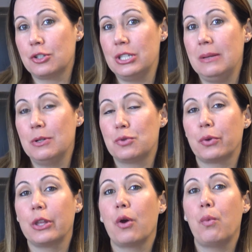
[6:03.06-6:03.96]
team is
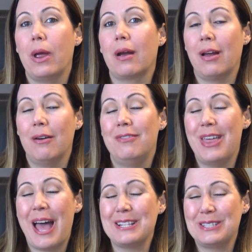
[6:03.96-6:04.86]
really aware of
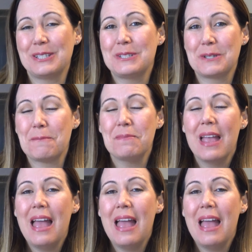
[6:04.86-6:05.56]
that system.